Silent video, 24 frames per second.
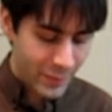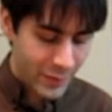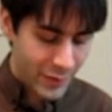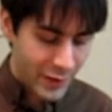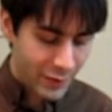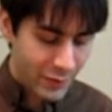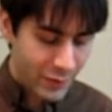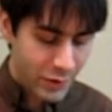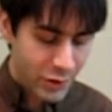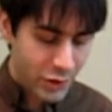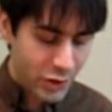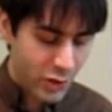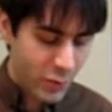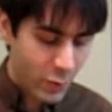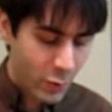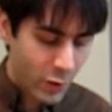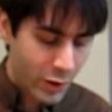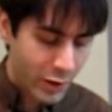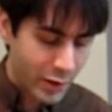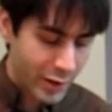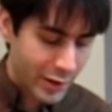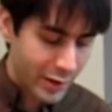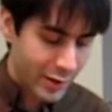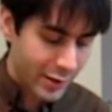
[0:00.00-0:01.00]
if you're just
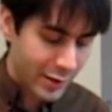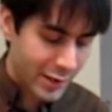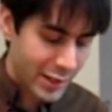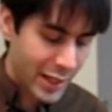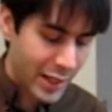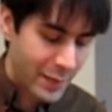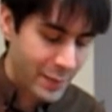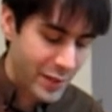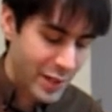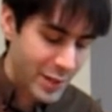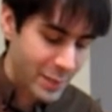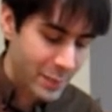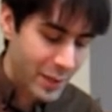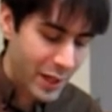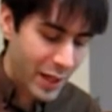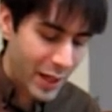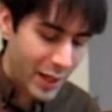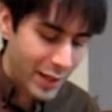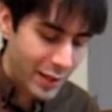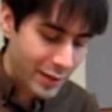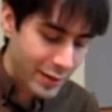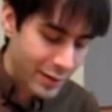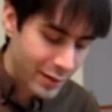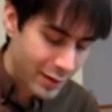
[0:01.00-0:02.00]
working in the same
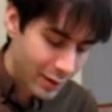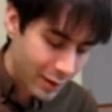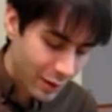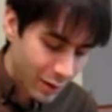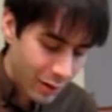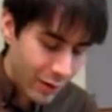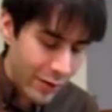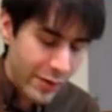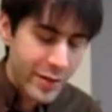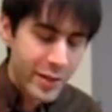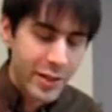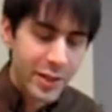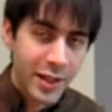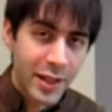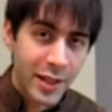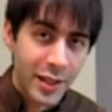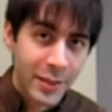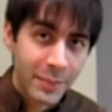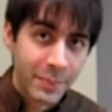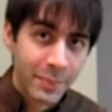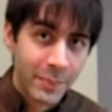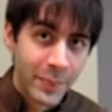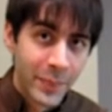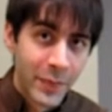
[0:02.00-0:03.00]
spot all the
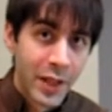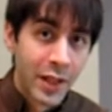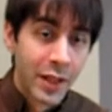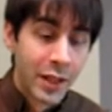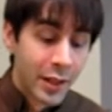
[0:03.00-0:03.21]
time.